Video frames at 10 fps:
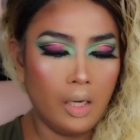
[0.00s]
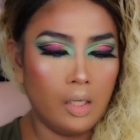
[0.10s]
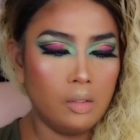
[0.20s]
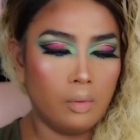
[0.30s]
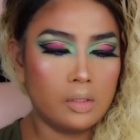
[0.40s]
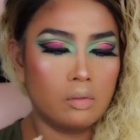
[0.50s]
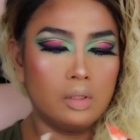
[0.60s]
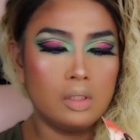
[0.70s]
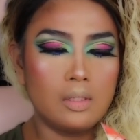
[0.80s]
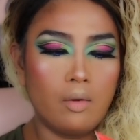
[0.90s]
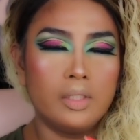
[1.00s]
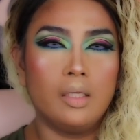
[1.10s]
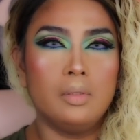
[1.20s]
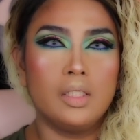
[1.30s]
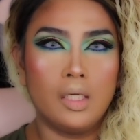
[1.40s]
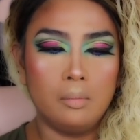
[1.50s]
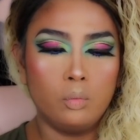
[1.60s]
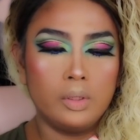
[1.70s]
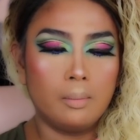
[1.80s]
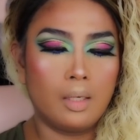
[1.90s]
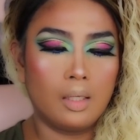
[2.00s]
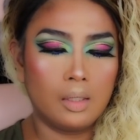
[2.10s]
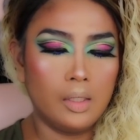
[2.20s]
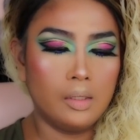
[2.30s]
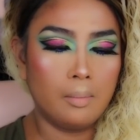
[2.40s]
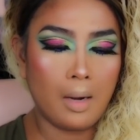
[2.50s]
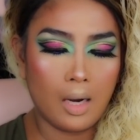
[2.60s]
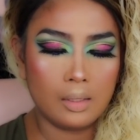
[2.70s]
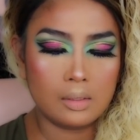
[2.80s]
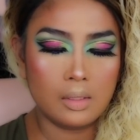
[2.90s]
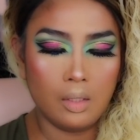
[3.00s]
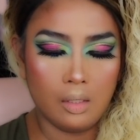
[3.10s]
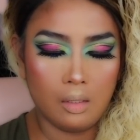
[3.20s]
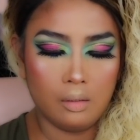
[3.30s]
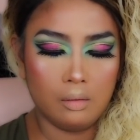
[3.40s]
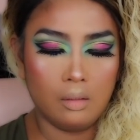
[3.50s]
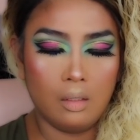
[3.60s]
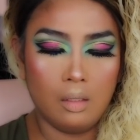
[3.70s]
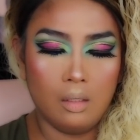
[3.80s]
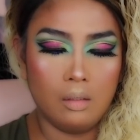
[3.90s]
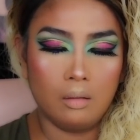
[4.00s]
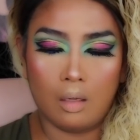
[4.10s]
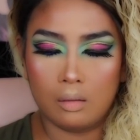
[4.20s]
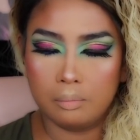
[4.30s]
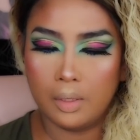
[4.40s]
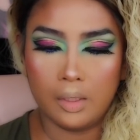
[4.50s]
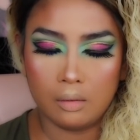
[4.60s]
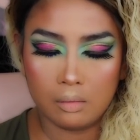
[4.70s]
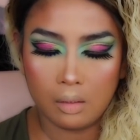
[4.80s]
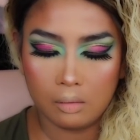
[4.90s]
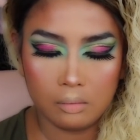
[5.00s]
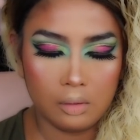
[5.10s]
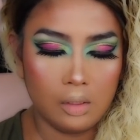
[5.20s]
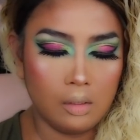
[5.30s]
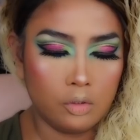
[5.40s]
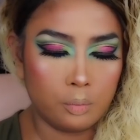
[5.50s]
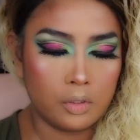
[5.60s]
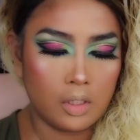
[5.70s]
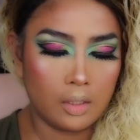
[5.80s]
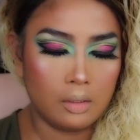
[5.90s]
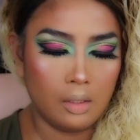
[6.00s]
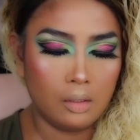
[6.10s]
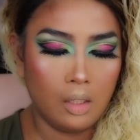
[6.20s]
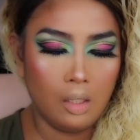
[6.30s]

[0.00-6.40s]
Anyway, so this is how it came in. It came in with the box and a lot of like thingy to protect it.